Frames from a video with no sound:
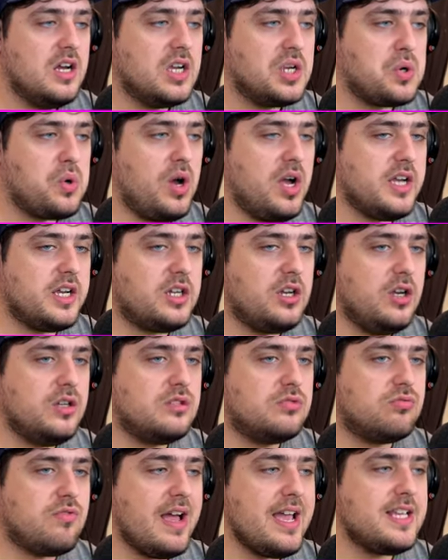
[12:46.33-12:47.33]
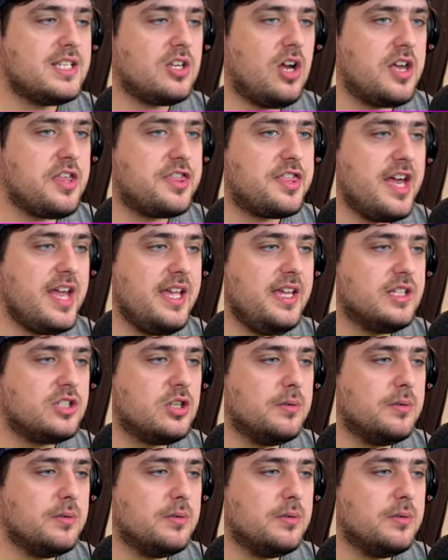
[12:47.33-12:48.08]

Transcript: Quite a close race, I think.